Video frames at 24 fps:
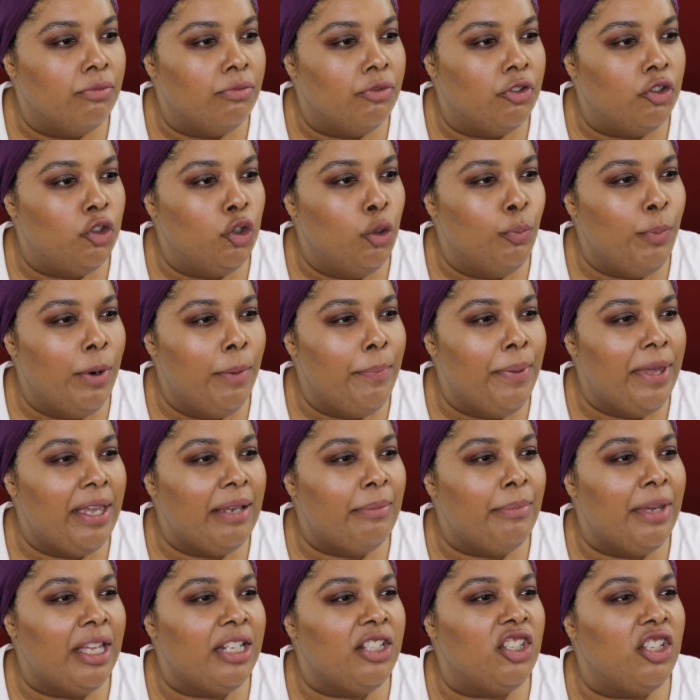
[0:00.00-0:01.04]
Super
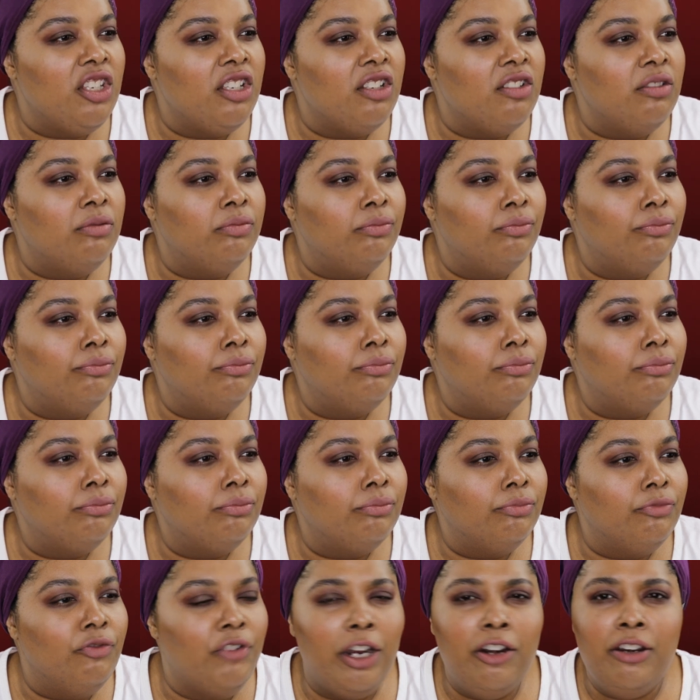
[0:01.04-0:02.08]
pigmented,
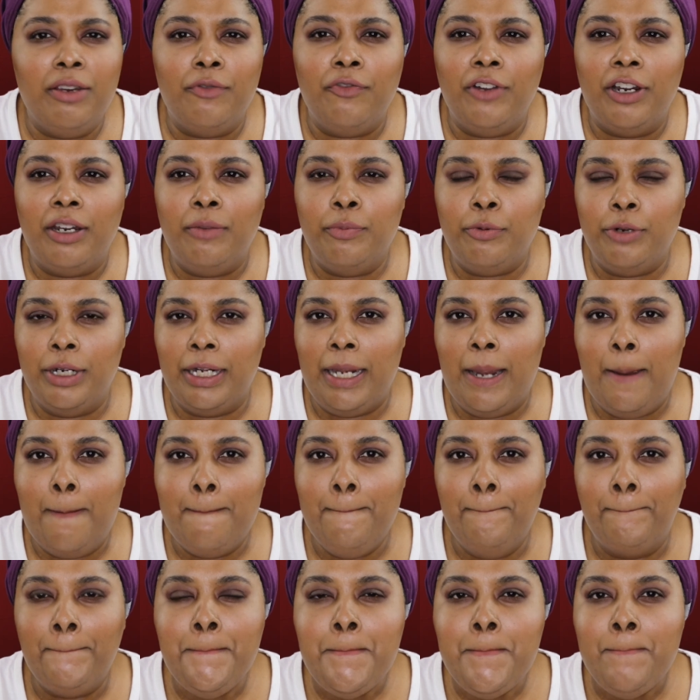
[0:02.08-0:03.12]
very, very
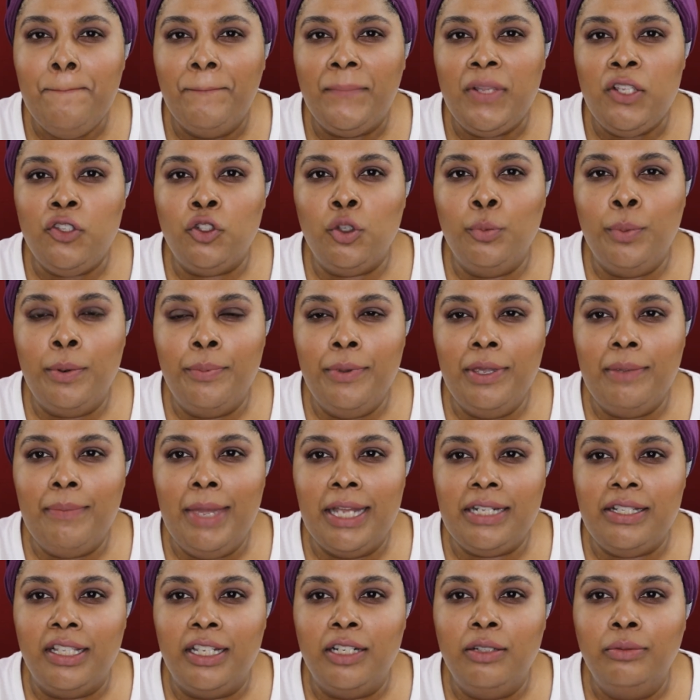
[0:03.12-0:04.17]
pretty. Super
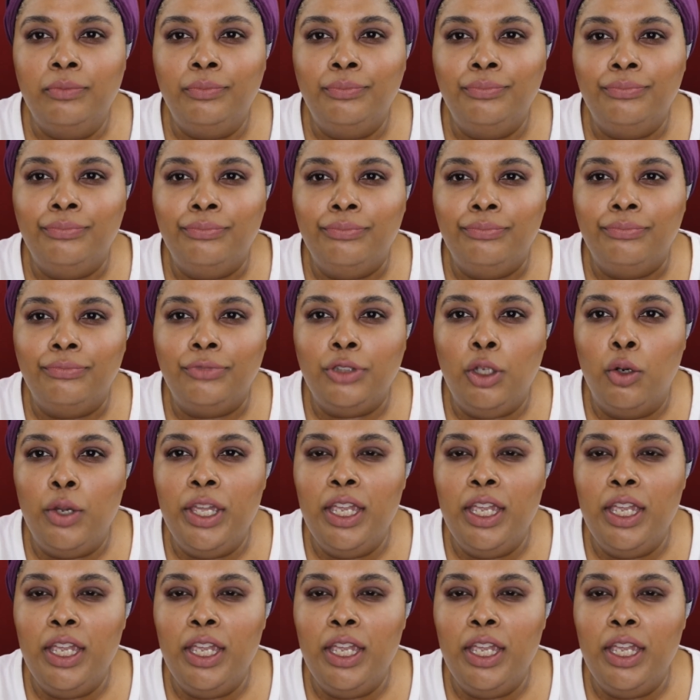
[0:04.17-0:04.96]
pigmented. So